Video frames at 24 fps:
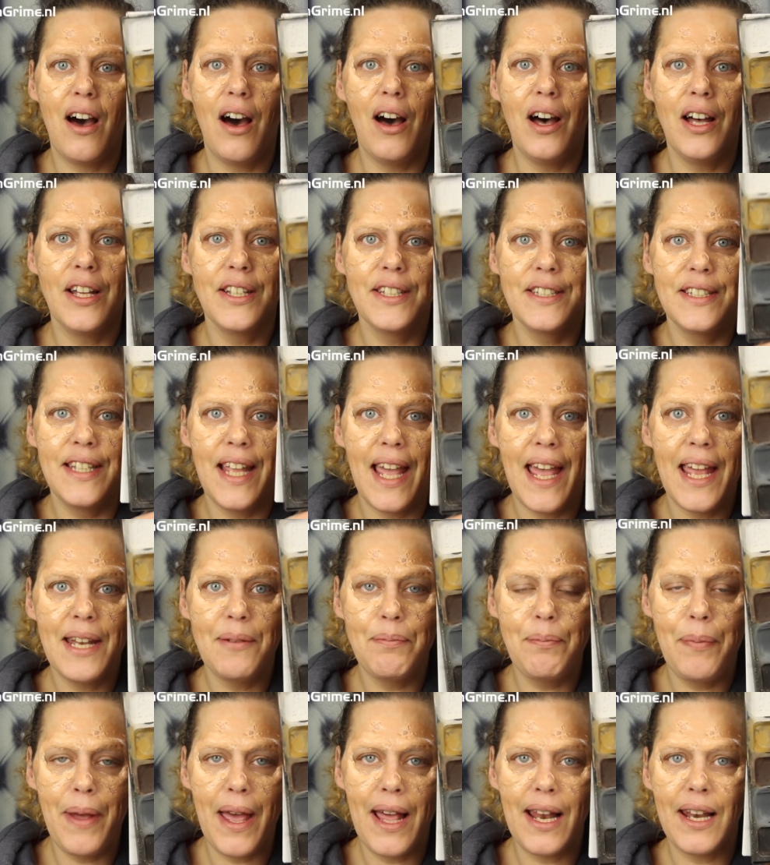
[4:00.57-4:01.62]

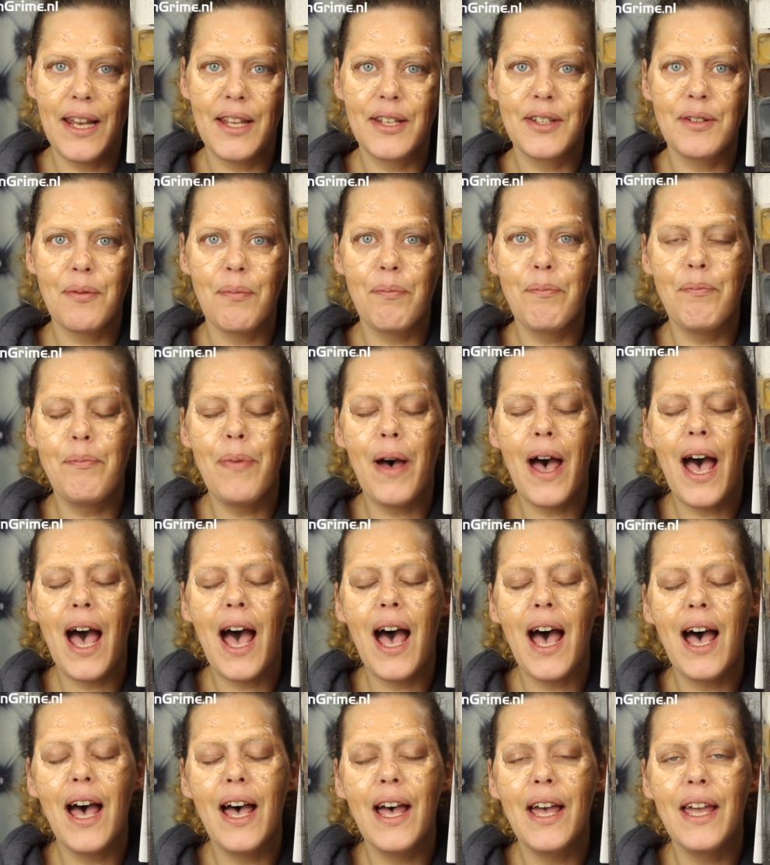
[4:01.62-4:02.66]
Undead palette
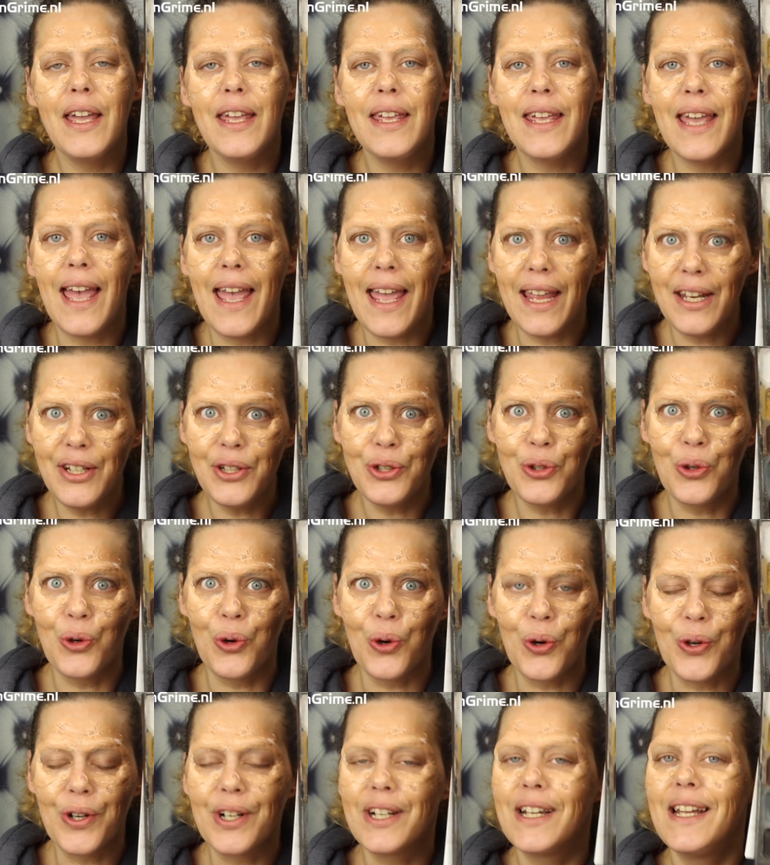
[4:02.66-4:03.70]
by
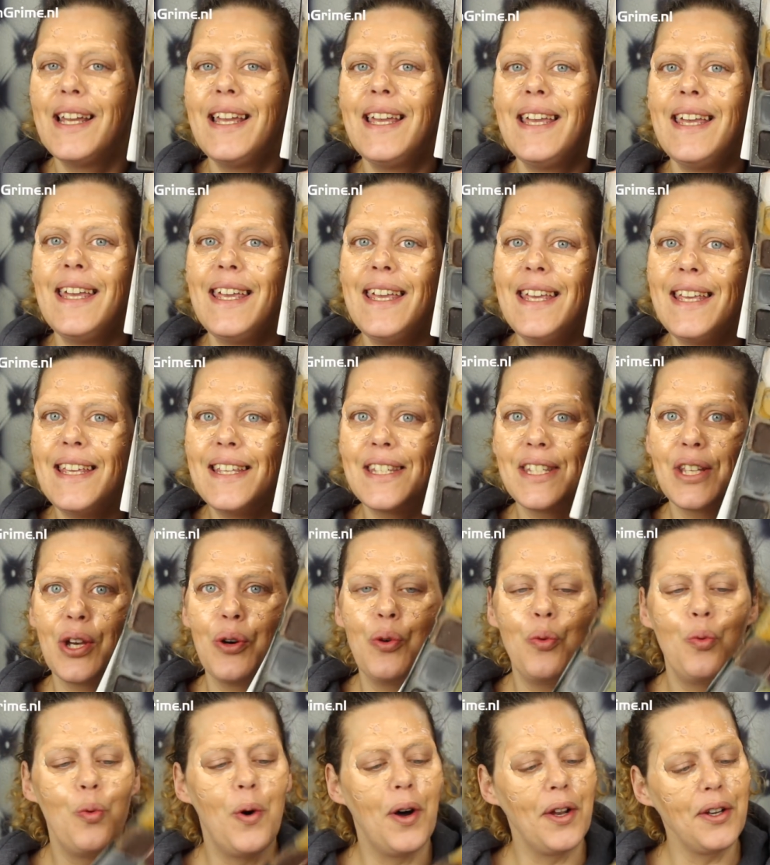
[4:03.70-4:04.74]
Encore is
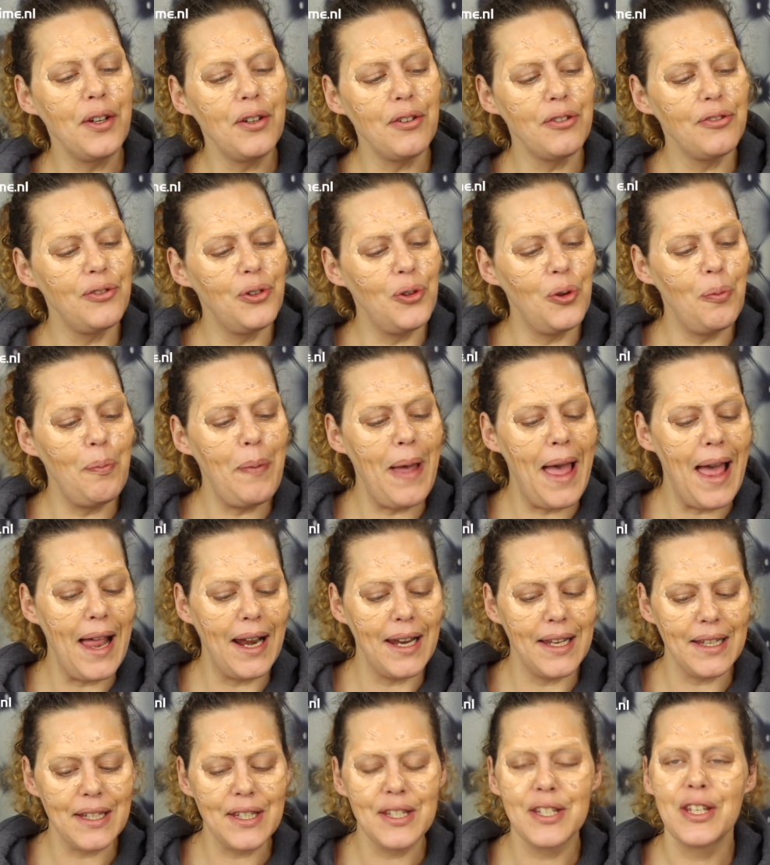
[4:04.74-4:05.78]
a wonderful
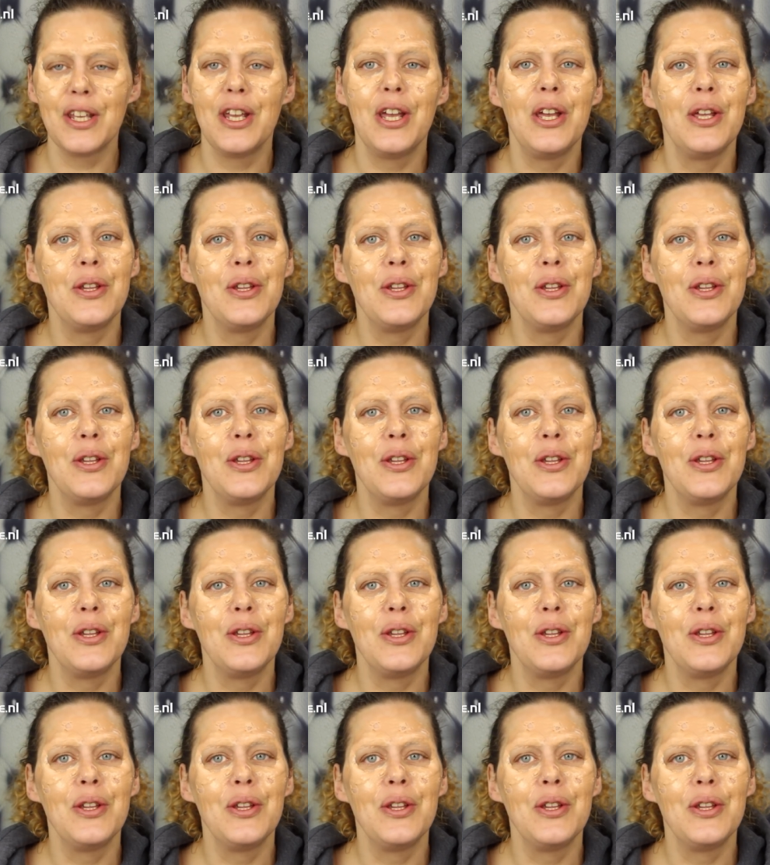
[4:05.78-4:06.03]
palette